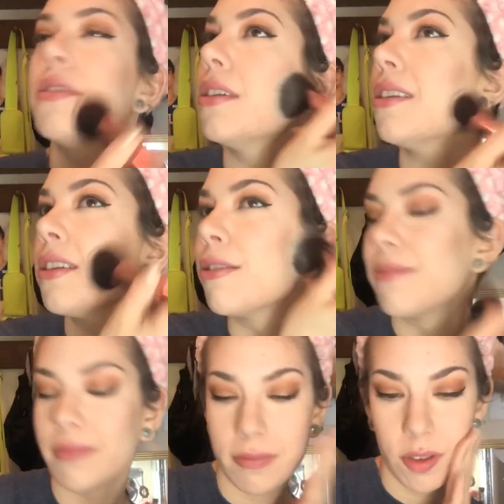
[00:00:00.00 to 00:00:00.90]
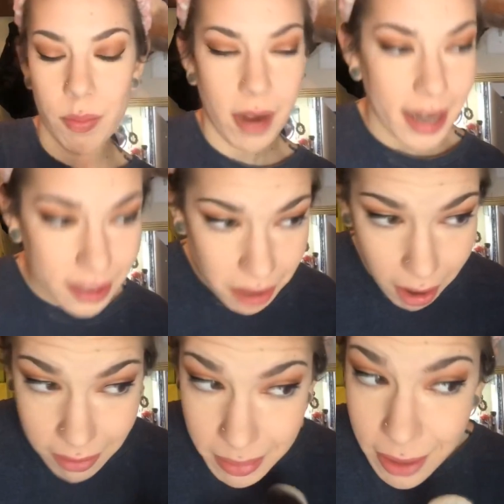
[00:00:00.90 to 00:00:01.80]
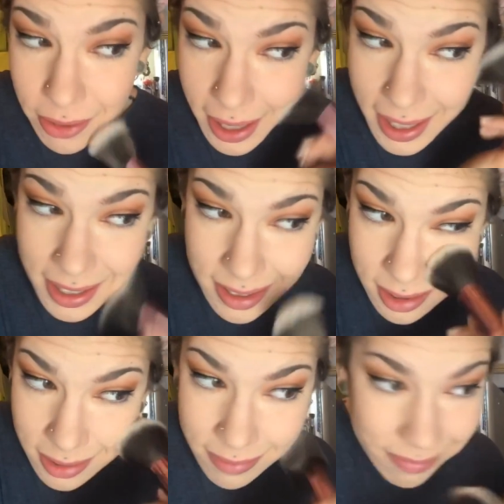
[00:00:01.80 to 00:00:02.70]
took the product off my face.